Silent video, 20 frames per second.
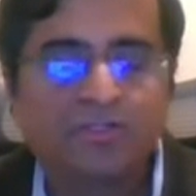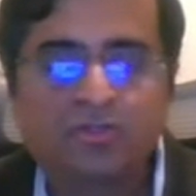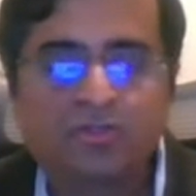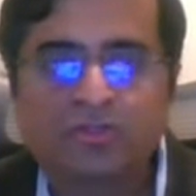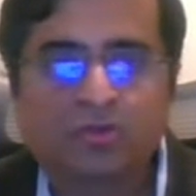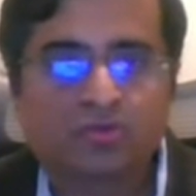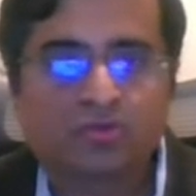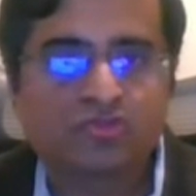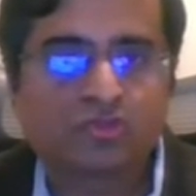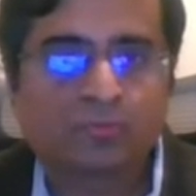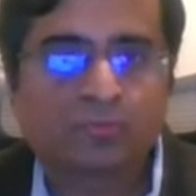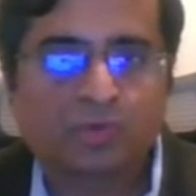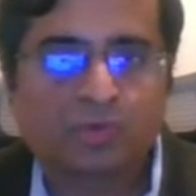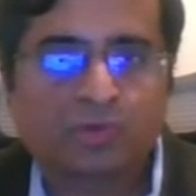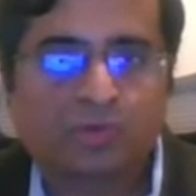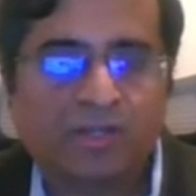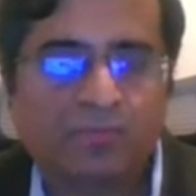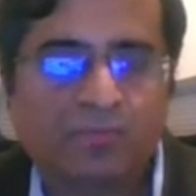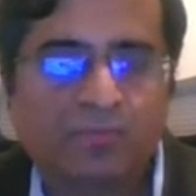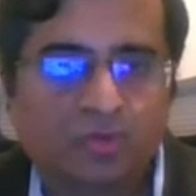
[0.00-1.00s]
You can also
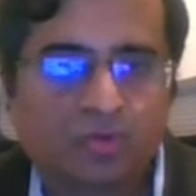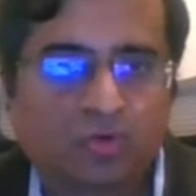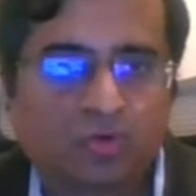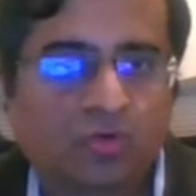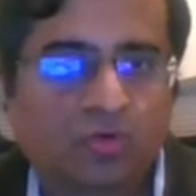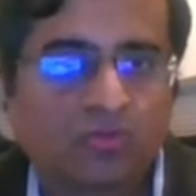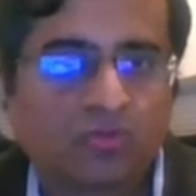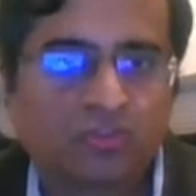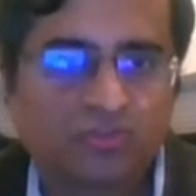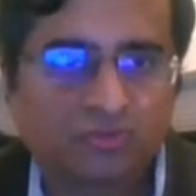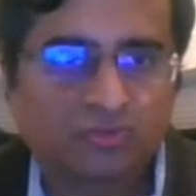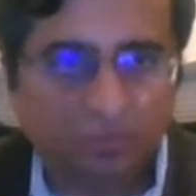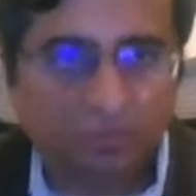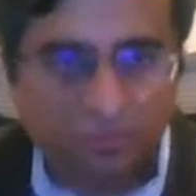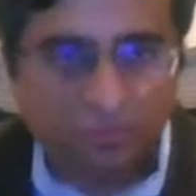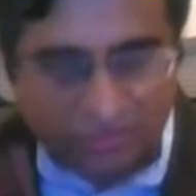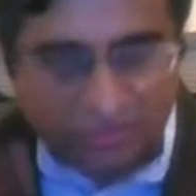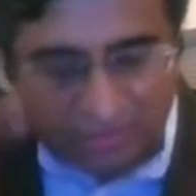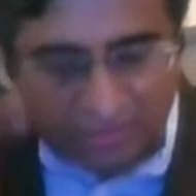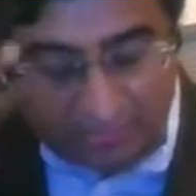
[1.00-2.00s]
program your own
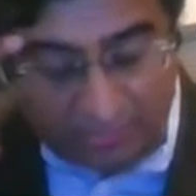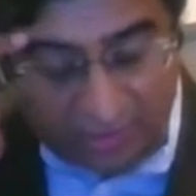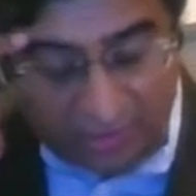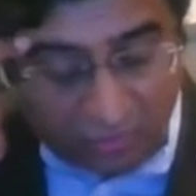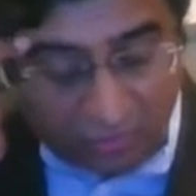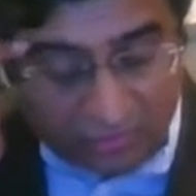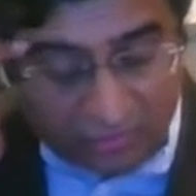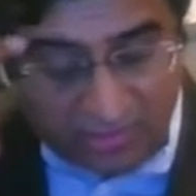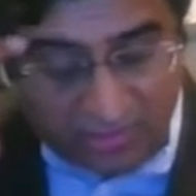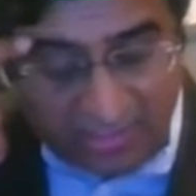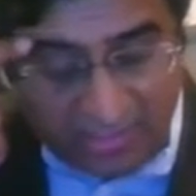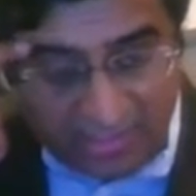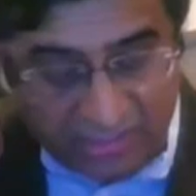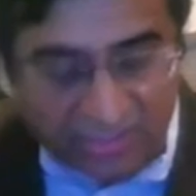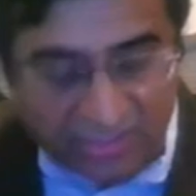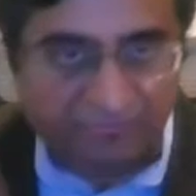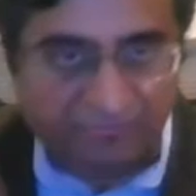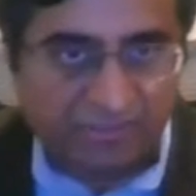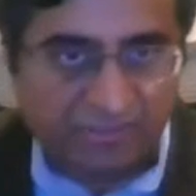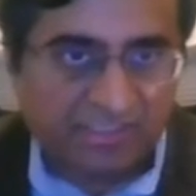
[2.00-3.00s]
controls, and because the
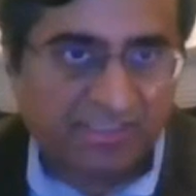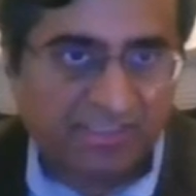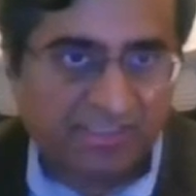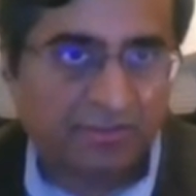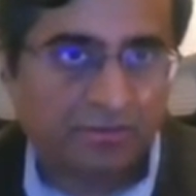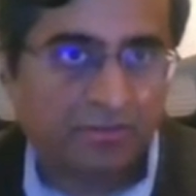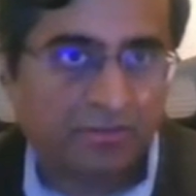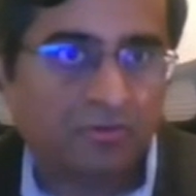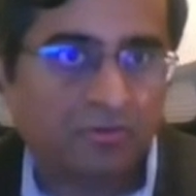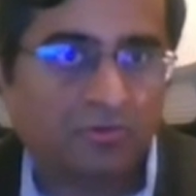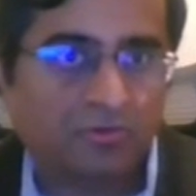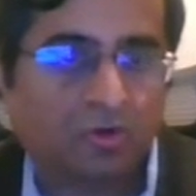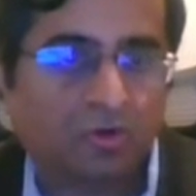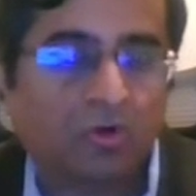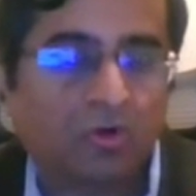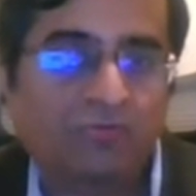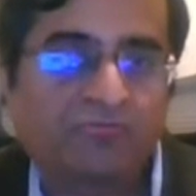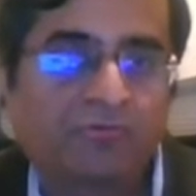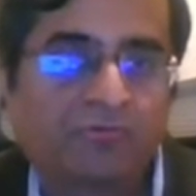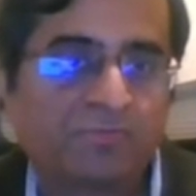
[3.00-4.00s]
edge device can run on
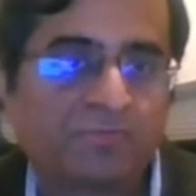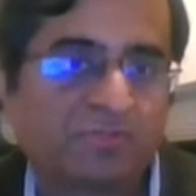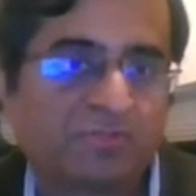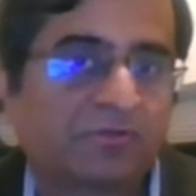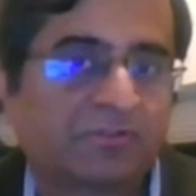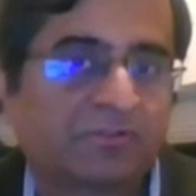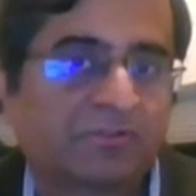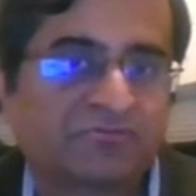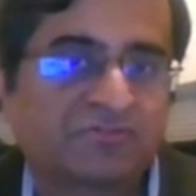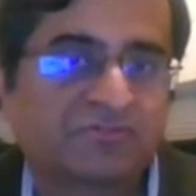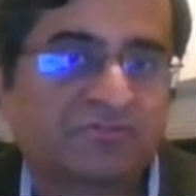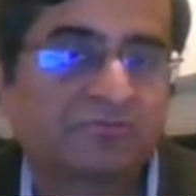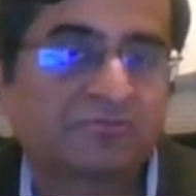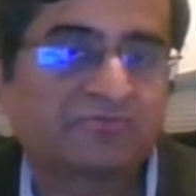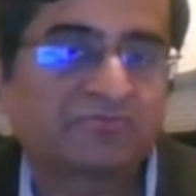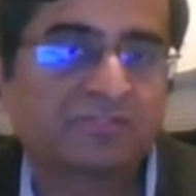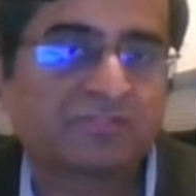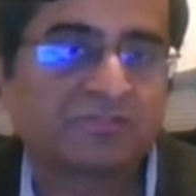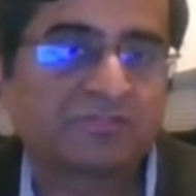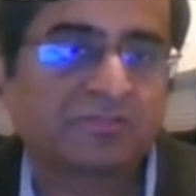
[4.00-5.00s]
all forms of artificial
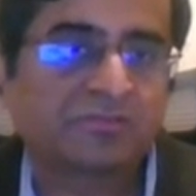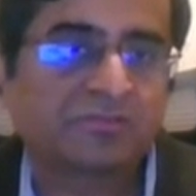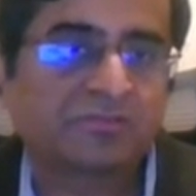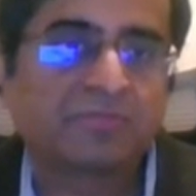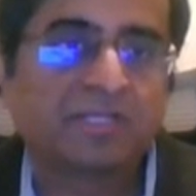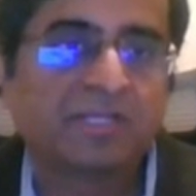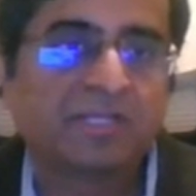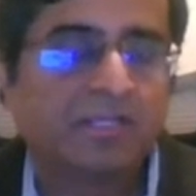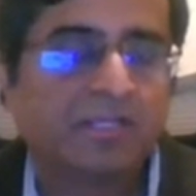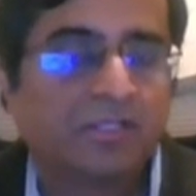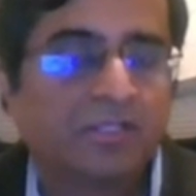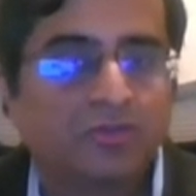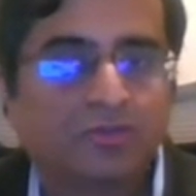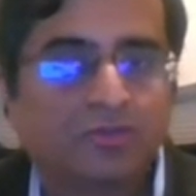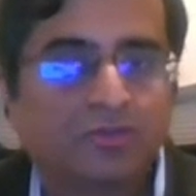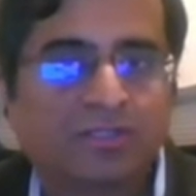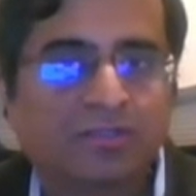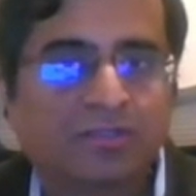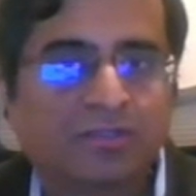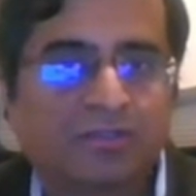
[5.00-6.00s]
lift system,
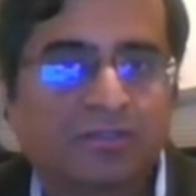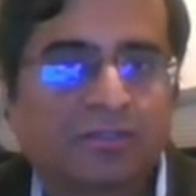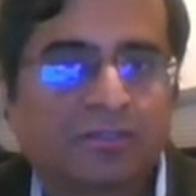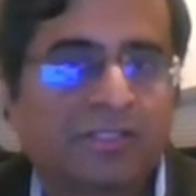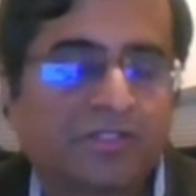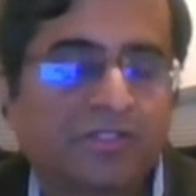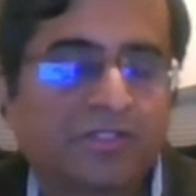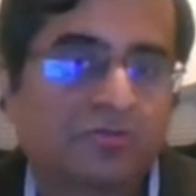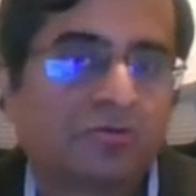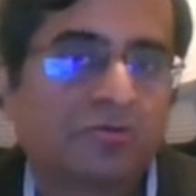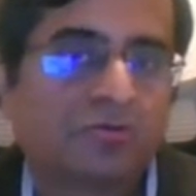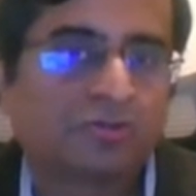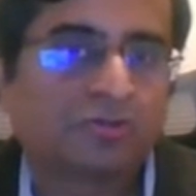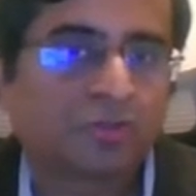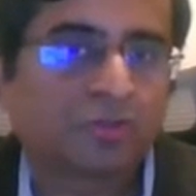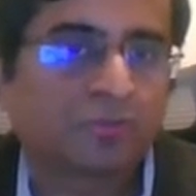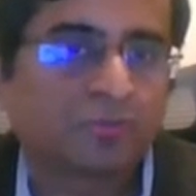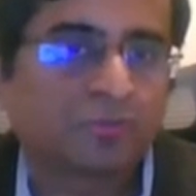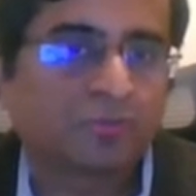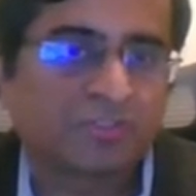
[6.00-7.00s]
you can create your own
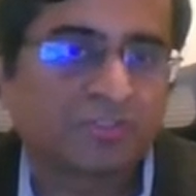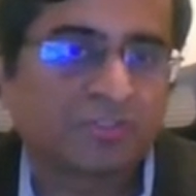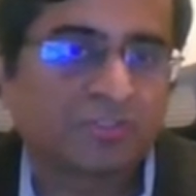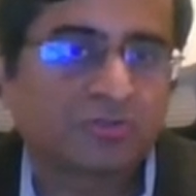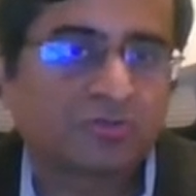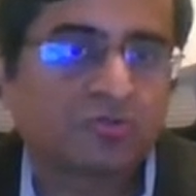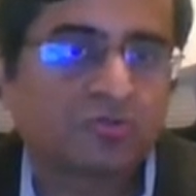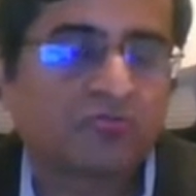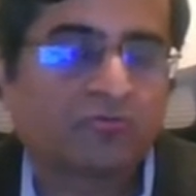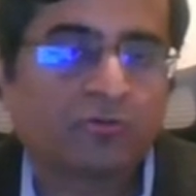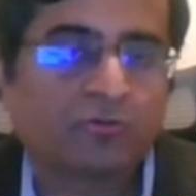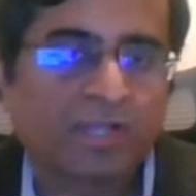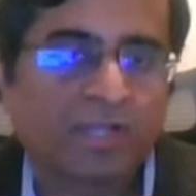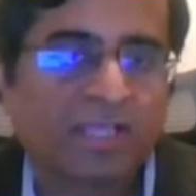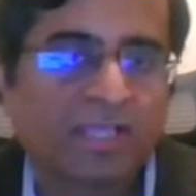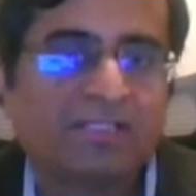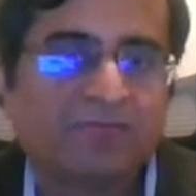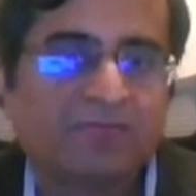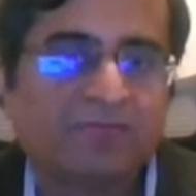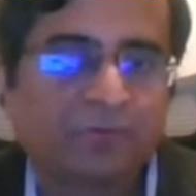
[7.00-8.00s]
autonomous control
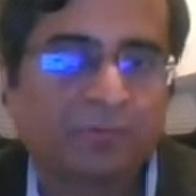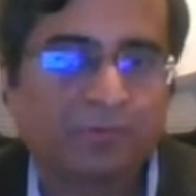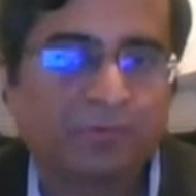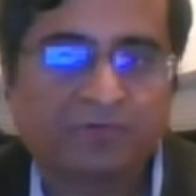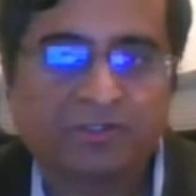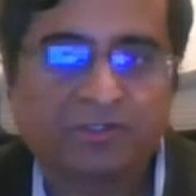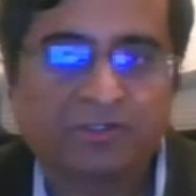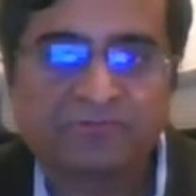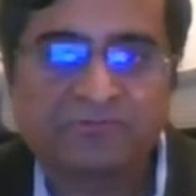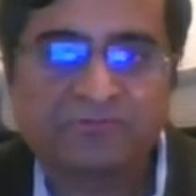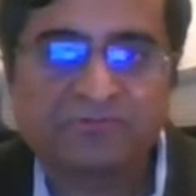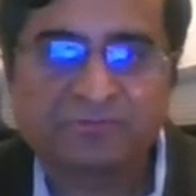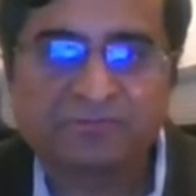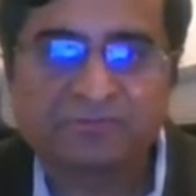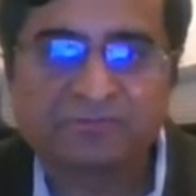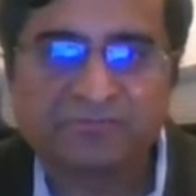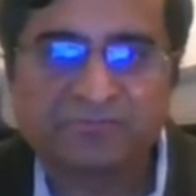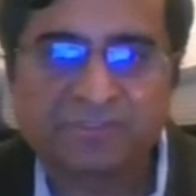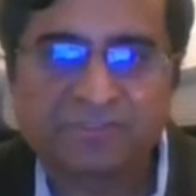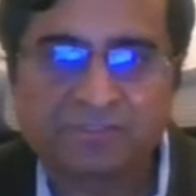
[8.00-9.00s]
for any form of artificial
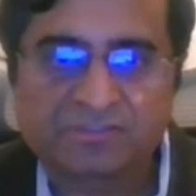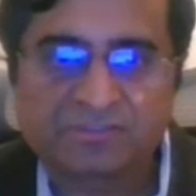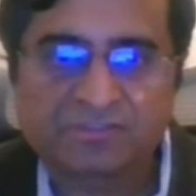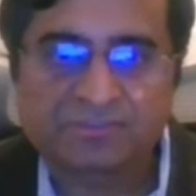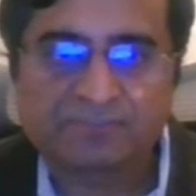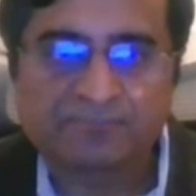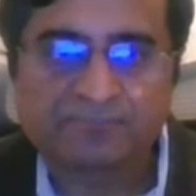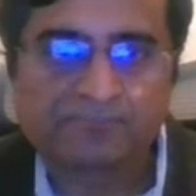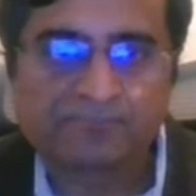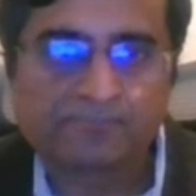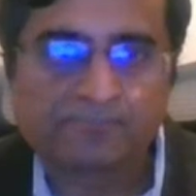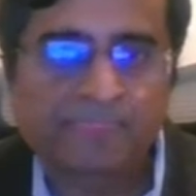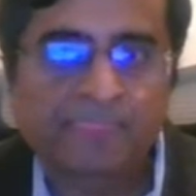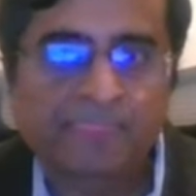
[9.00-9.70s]
lift system.